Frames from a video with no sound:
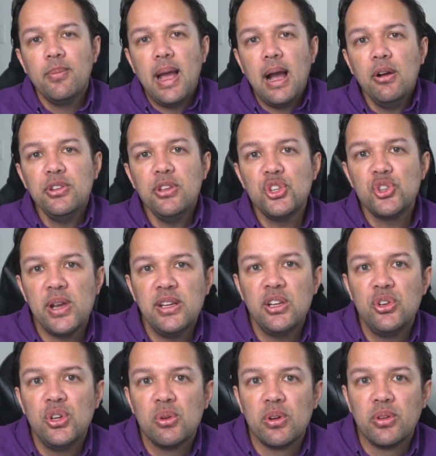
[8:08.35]
How do you train a
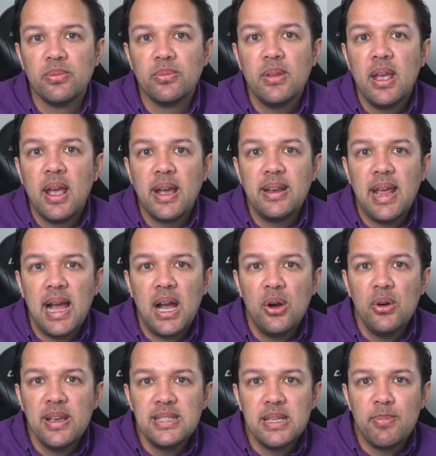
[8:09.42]
neuron, and how
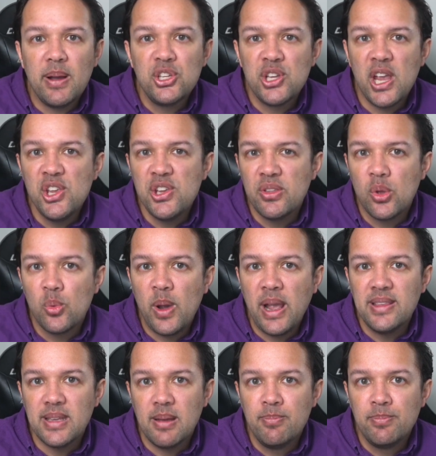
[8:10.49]
is it by changing the
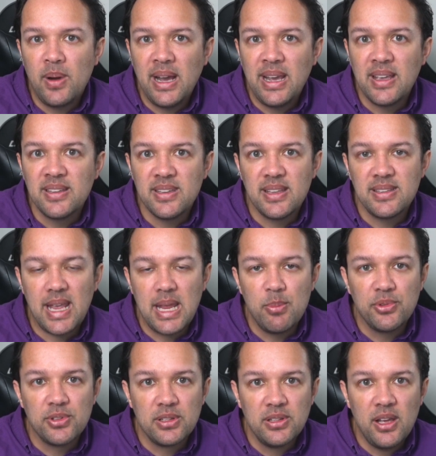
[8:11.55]
weights and bias it's
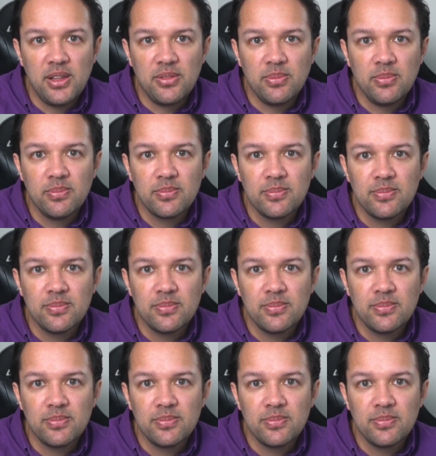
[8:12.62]
able to learn?